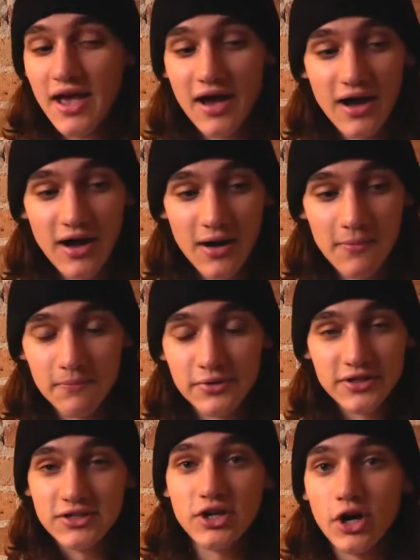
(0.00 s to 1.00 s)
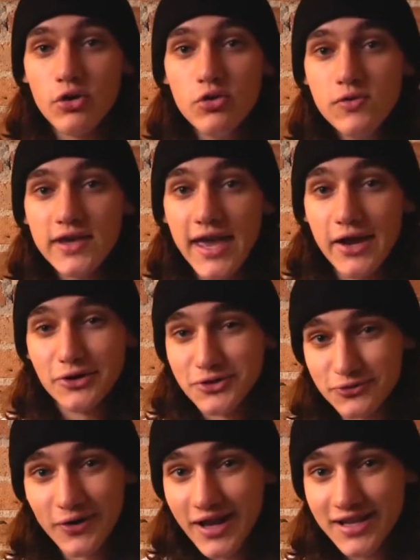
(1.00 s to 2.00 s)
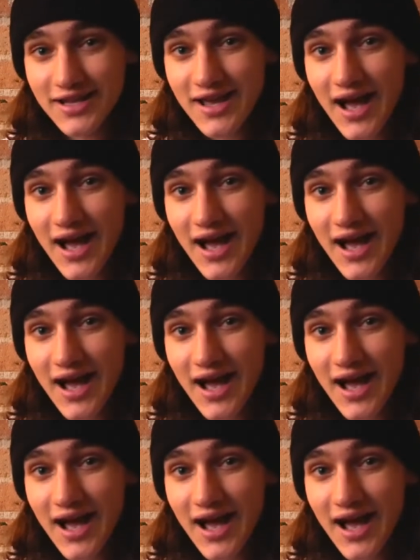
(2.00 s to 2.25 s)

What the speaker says: But you know, who cares, right?